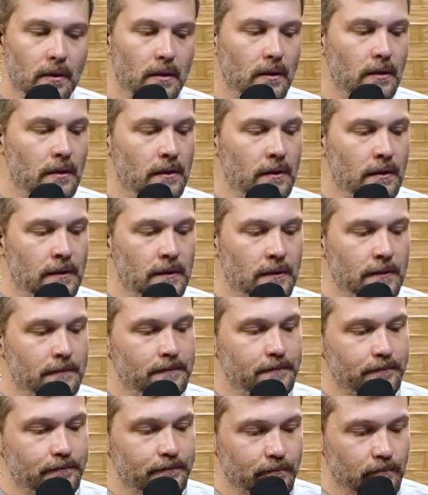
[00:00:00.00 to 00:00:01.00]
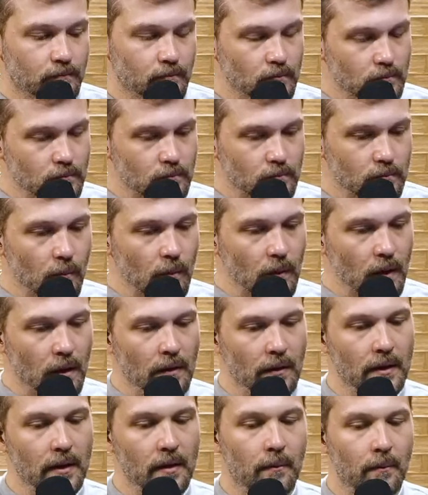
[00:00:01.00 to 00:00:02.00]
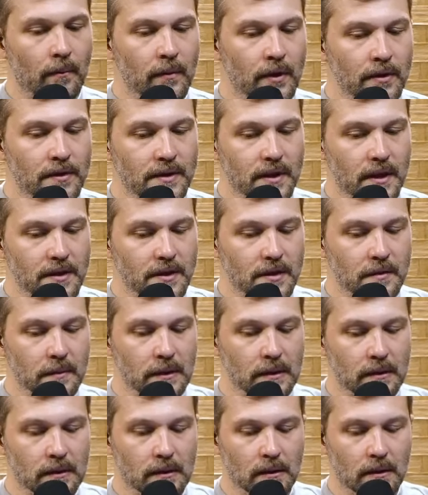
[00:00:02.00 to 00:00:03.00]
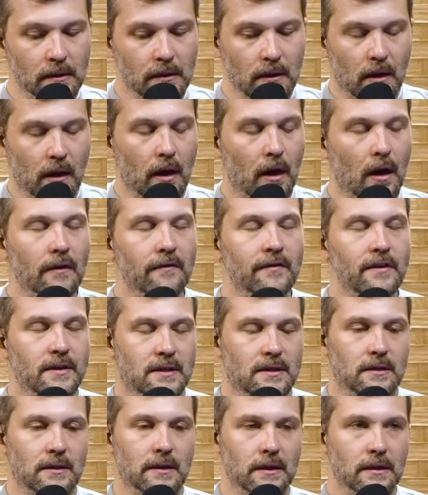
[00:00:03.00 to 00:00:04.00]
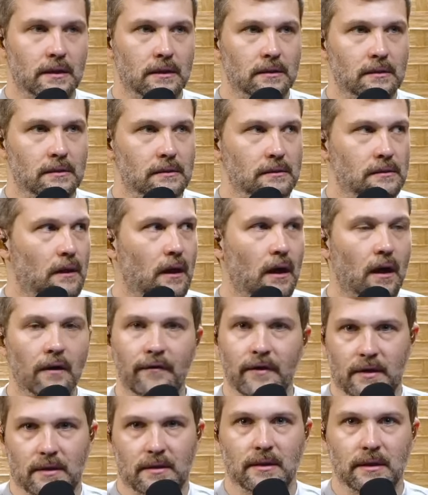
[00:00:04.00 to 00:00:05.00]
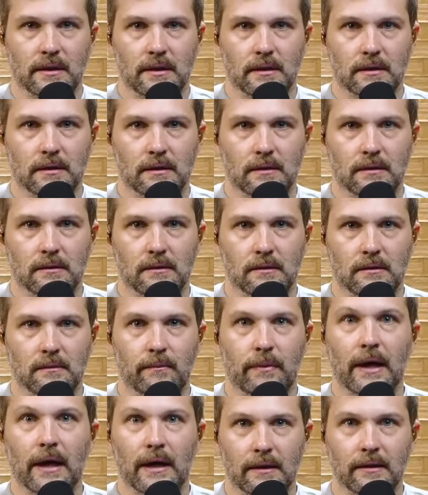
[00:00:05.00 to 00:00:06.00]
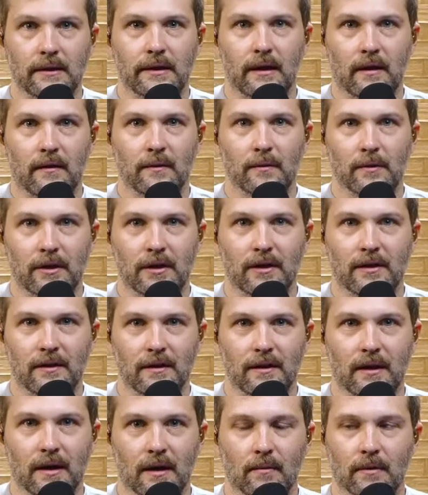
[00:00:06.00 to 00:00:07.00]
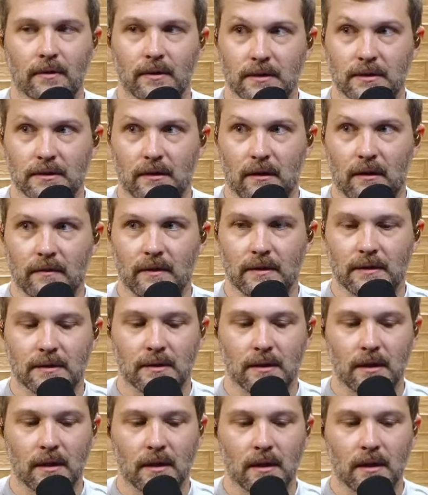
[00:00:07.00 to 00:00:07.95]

the New Testament, obviously, obviously, patently. I'm looking in the camera. This is obvious.